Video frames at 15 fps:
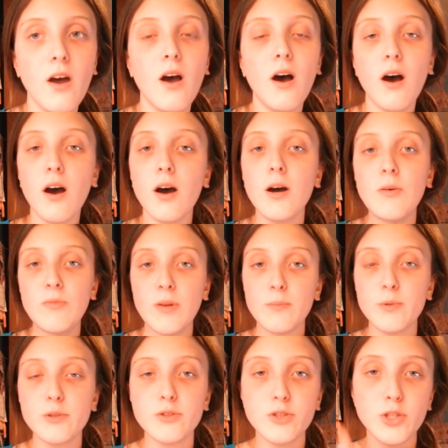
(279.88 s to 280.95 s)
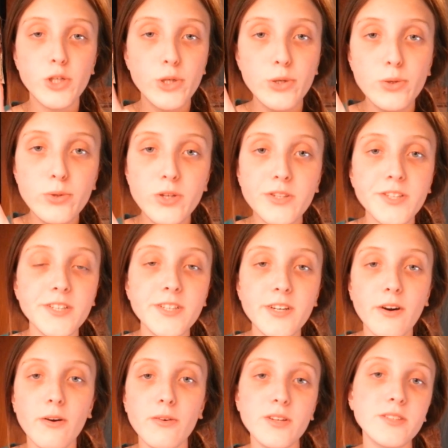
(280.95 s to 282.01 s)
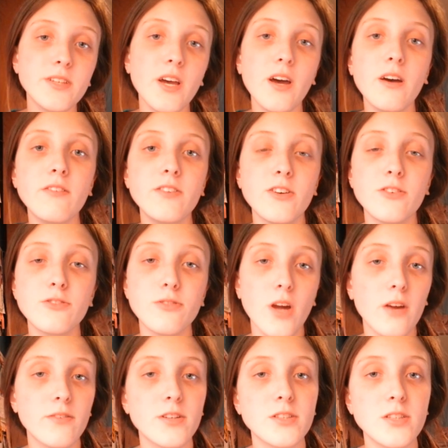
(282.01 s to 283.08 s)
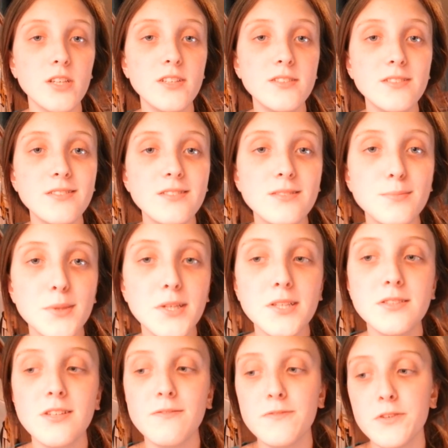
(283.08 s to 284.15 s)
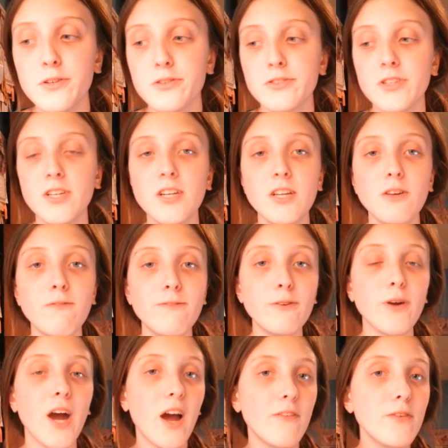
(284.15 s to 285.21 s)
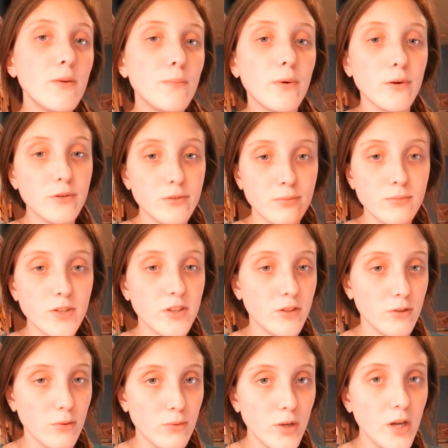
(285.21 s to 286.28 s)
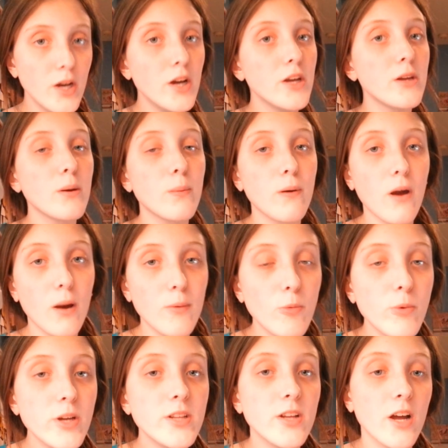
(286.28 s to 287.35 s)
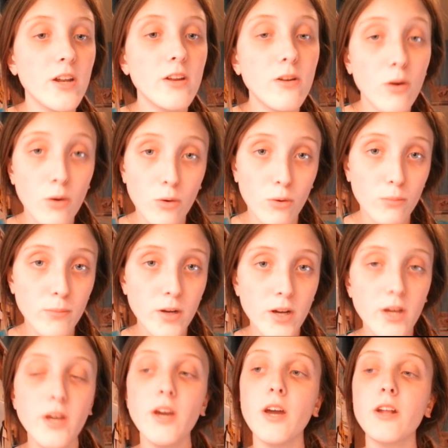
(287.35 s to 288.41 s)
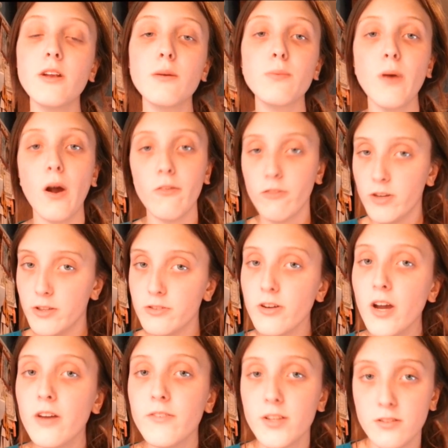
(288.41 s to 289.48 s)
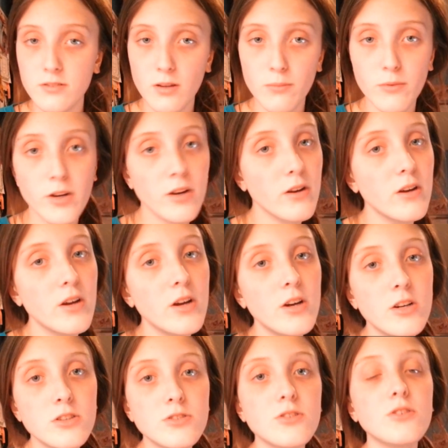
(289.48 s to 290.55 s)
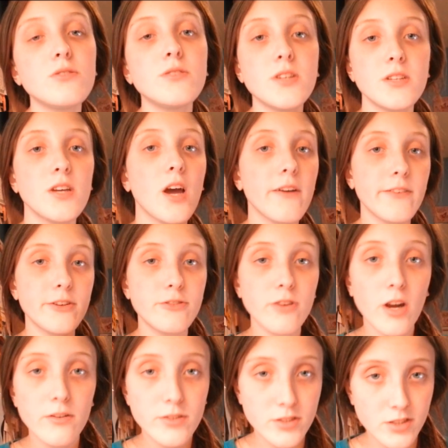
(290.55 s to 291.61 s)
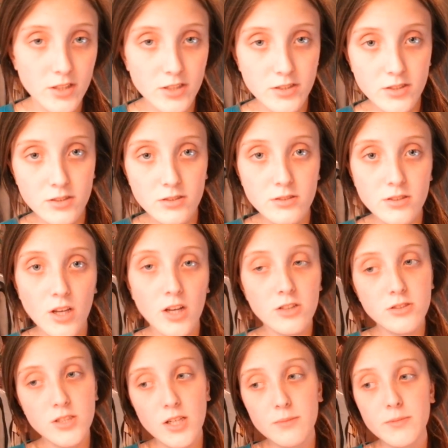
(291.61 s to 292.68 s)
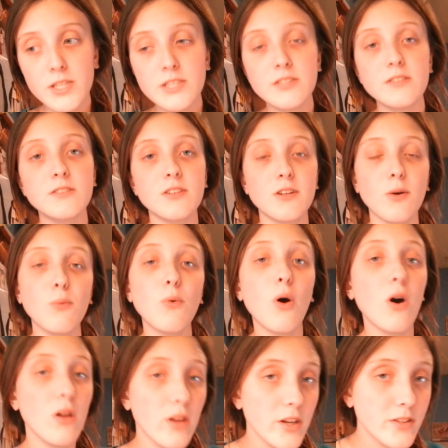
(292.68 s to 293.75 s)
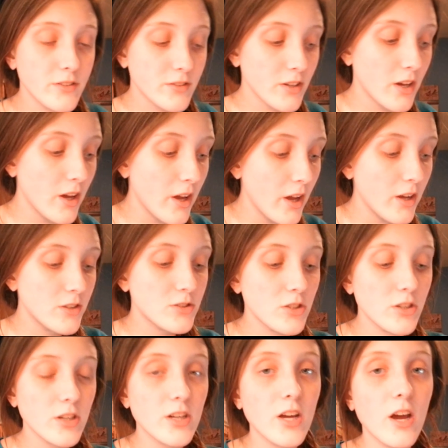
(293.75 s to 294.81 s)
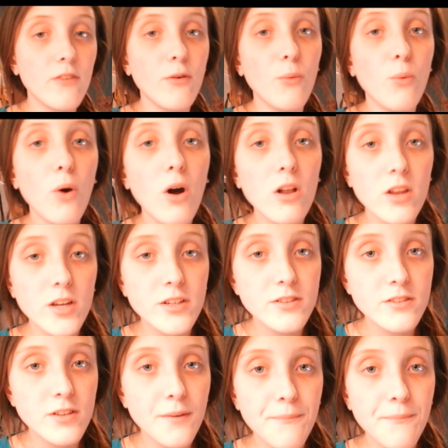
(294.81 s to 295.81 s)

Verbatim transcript: Um, number two, you need to always have your driver's license, because if you're if you have your purse with you, you're probably not at home and you're probably driving somewhere. So you need to have your driver's license. So that means it's in a wallet. So you're going to have a wallet.